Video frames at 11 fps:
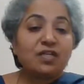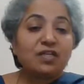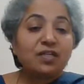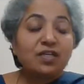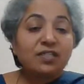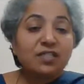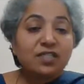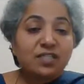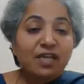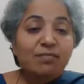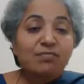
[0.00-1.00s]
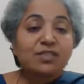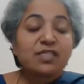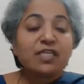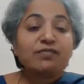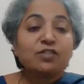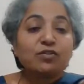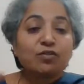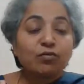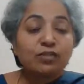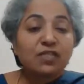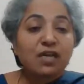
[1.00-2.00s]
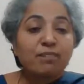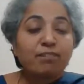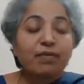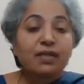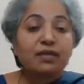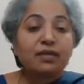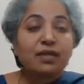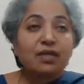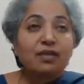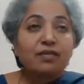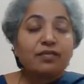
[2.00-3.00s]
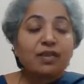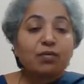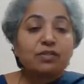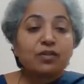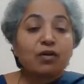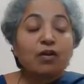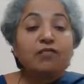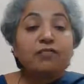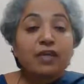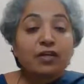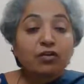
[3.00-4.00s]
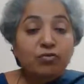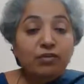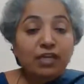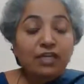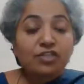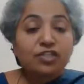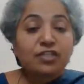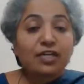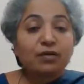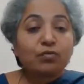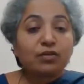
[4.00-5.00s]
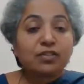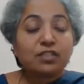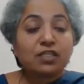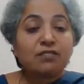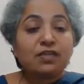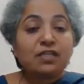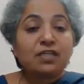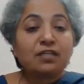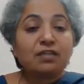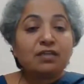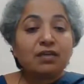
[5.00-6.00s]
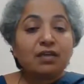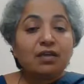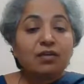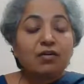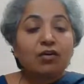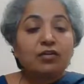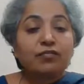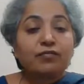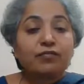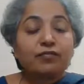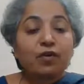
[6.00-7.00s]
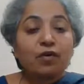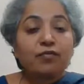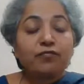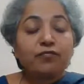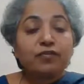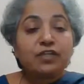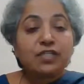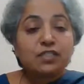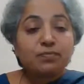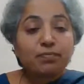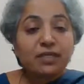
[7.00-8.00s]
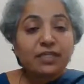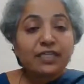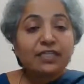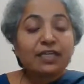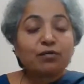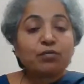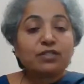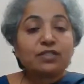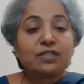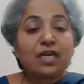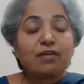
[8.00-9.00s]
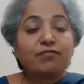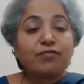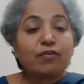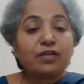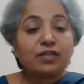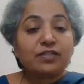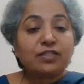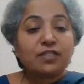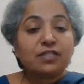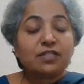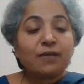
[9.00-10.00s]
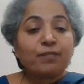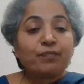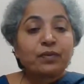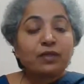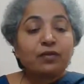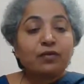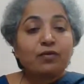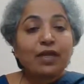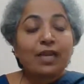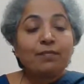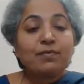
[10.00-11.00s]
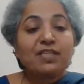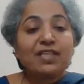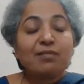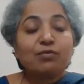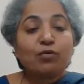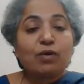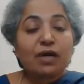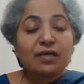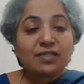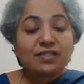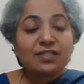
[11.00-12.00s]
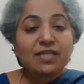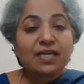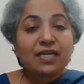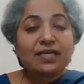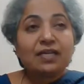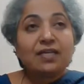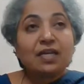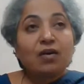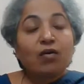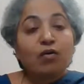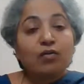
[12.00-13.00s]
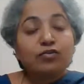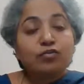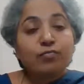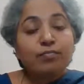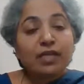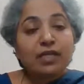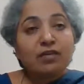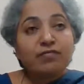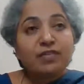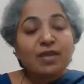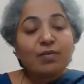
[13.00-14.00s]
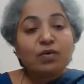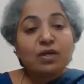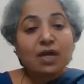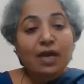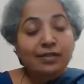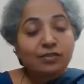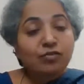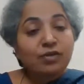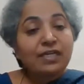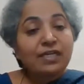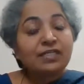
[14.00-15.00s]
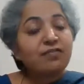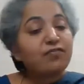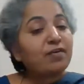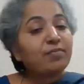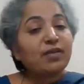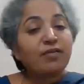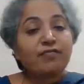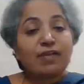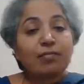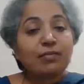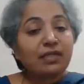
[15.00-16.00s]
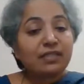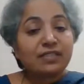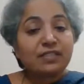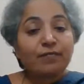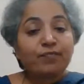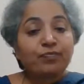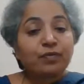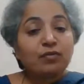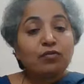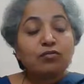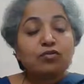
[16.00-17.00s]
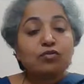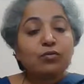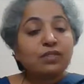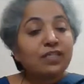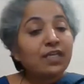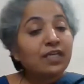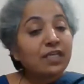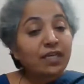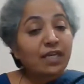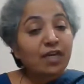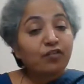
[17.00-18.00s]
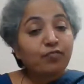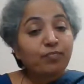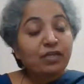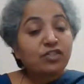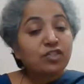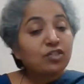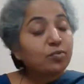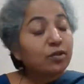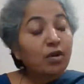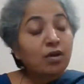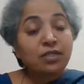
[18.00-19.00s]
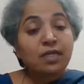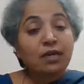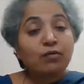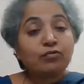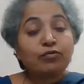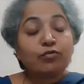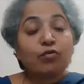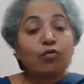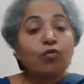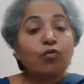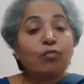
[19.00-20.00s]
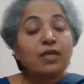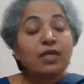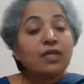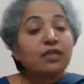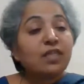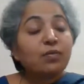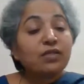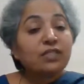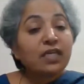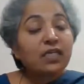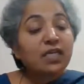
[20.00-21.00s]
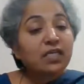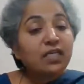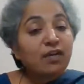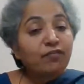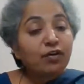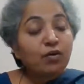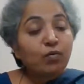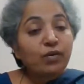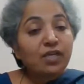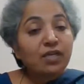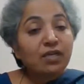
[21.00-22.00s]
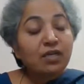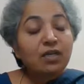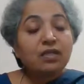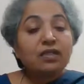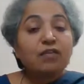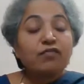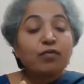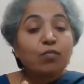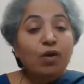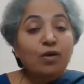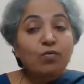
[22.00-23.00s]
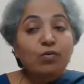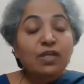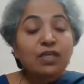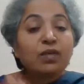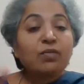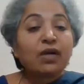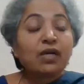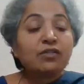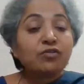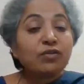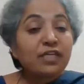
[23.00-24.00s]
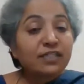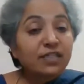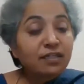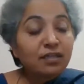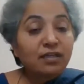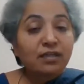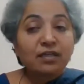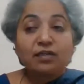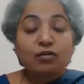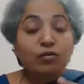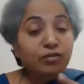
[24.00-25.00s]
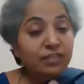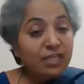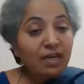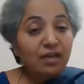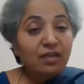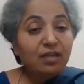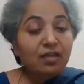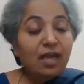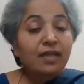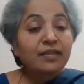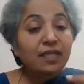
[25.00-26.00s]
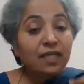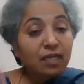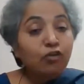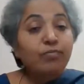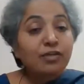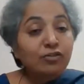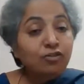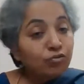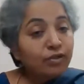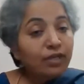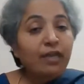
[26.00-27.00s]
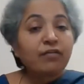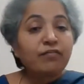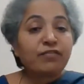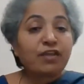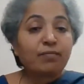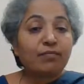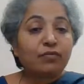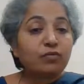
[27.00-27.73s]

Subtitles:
Nurses themselves rose up, and there was a lot of education that was given in, lot of confidence building that was done for nurses, helping them to understand. And also many of them were isolated from their families. Those who were taking care of patients were not allowed to go home. They were taking care for a week. Then for 1 week, they were isolated in a hotel, and the government took care of them.